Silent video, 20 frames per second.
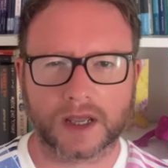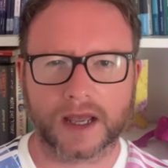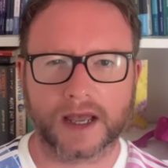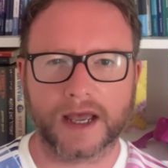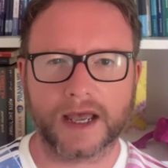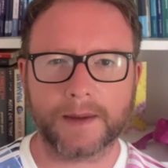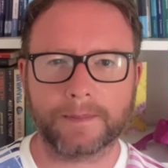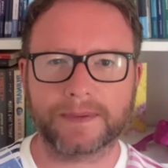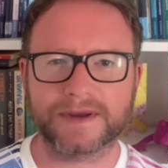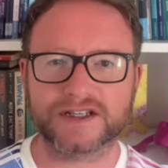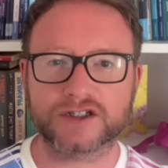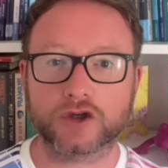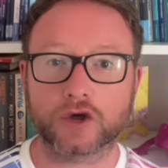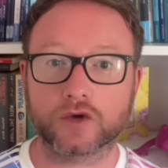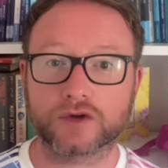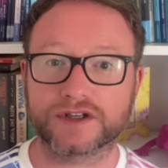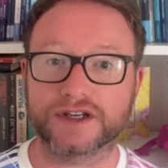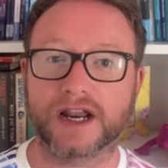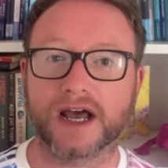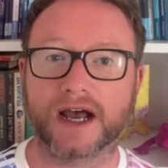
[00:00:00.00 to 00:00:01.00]

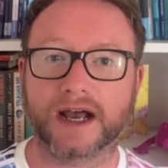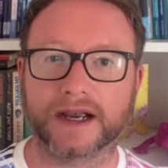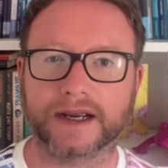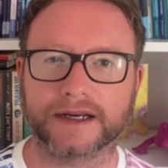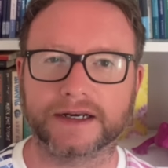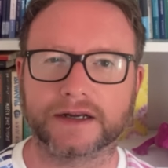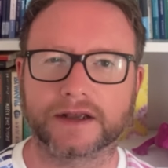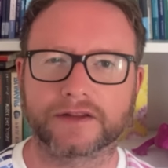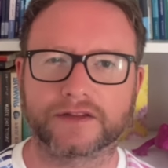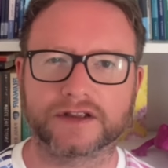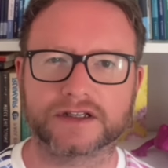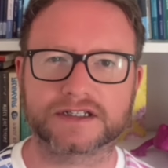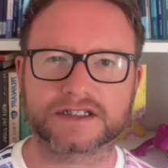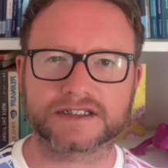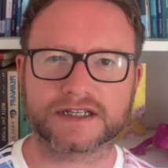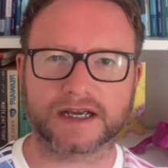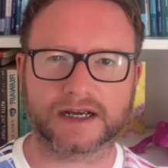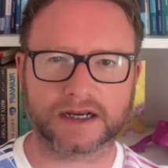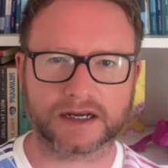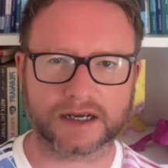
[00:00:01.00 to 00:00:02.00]
Episode 9, The
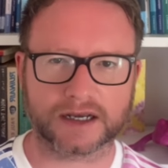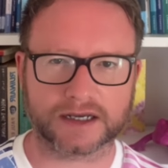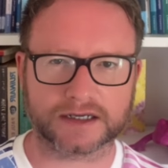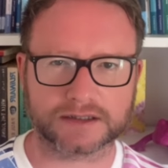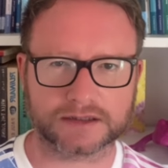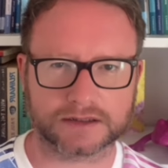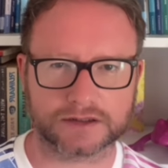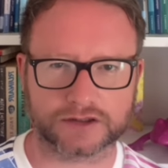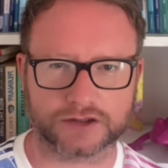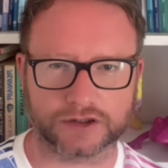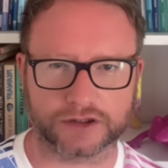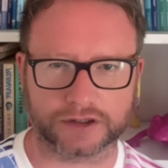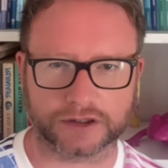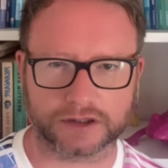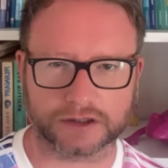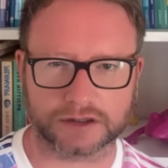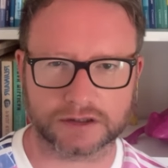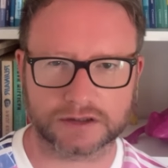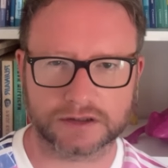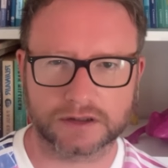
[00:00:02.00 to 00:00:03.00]
Sandcastle
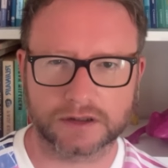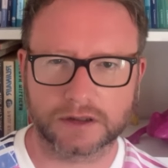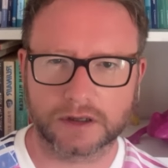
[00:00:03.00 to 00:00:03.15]
Circus.